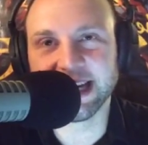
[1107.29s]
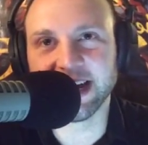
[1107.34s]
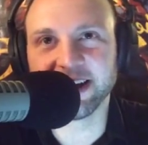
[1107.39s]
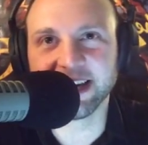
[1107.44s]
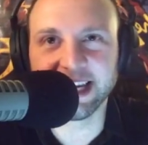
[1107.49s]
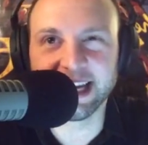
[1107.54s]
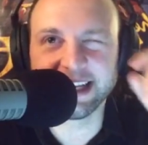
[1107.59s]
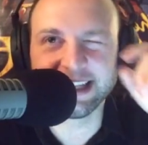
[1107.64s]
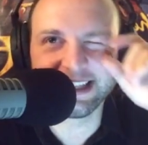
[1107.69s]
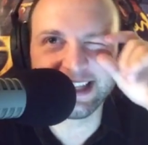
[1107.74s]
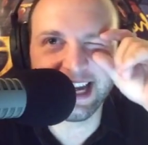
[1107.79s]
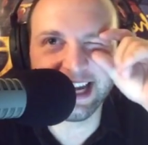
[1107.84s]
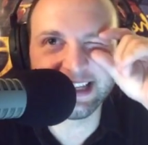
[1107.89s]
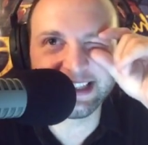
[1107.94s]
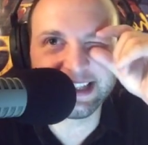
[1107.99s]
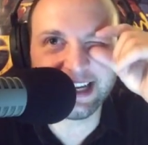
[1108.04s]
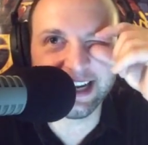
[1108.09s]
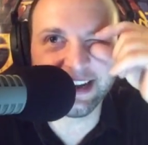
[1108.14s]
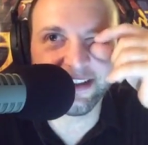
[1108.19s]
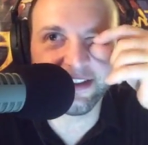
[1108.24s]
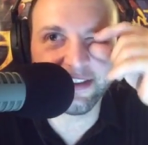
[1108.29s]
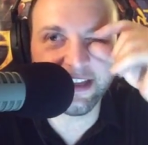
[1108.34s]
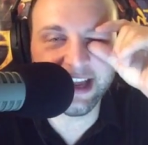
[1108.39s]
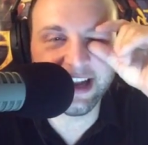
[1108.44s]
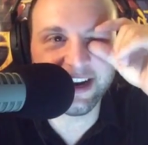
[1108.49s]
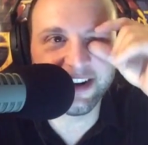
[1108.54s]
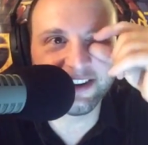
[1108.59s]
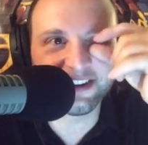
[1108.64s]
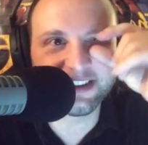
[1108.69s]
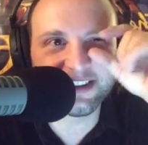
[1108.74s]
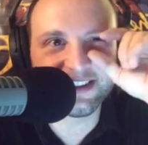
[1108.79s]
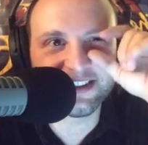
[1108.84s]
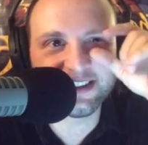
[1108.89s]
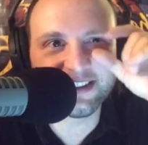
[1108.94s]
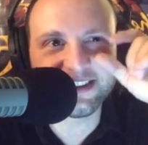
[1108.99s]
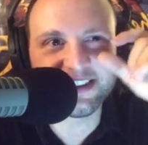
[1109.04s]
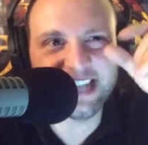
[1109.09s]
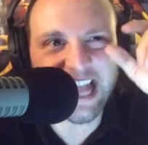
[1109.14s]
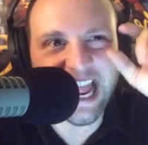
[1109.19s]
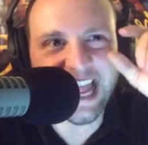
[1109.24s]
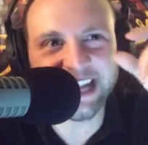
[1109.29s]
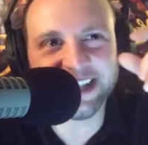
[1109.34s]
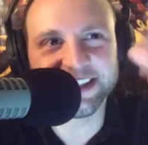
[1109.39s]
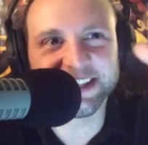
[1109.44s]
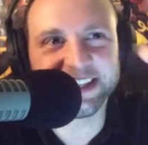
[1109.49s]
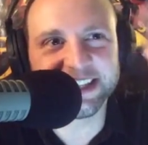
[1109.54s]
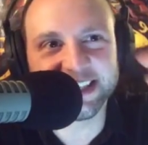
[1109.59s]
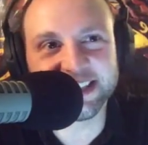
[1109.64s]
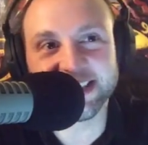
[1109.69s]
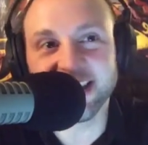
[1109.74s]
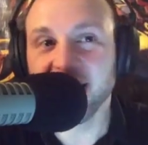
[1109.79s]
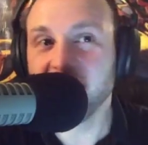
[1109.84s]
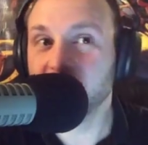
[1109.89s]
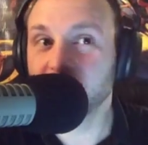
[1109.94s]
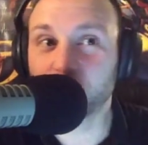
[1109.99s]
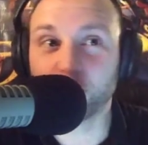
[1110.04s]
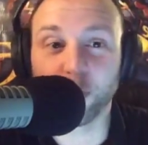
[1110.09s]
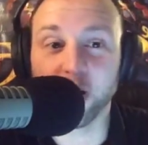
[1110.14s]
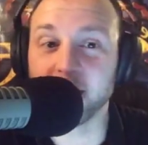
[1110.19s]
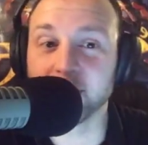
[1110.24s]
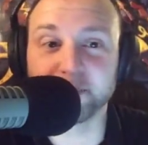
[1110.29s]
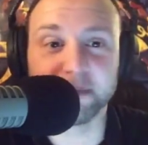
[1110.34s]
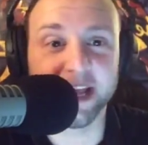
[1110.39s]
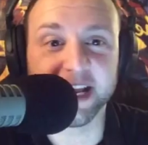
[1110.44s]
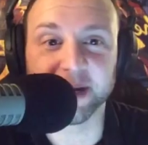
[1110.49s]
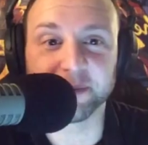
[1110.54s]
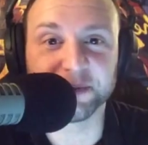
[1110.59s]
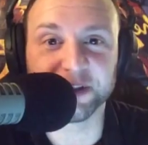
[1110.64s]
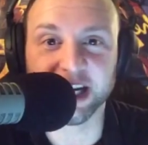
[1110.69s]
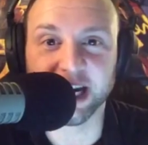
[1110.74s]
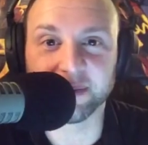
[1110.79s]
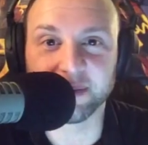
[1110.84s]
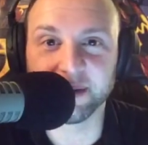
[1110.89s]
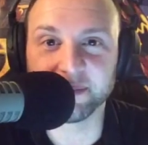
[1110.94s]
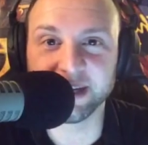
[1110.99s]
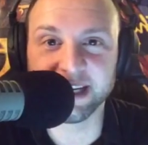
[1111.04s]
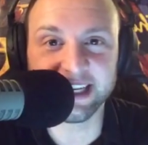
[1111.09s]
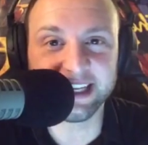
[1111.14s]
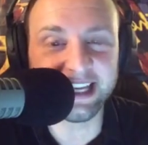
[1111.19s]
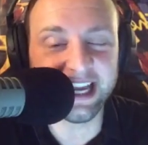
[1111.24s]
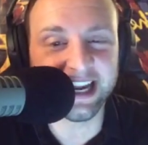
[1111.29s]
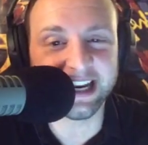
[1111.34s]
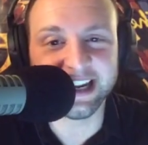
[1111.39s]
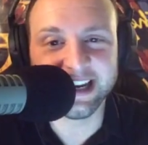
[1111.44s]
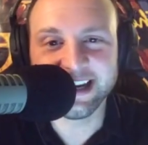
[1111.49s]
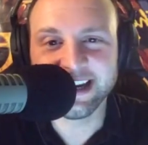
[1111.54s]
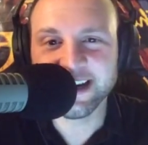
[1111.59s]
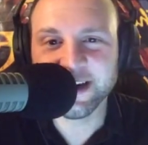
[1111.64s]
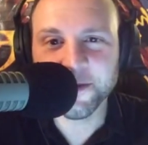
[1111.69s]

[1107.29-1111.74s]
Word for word: Now again, his eye's kind of there, it's dangling, it's great makeup job. I mean, again,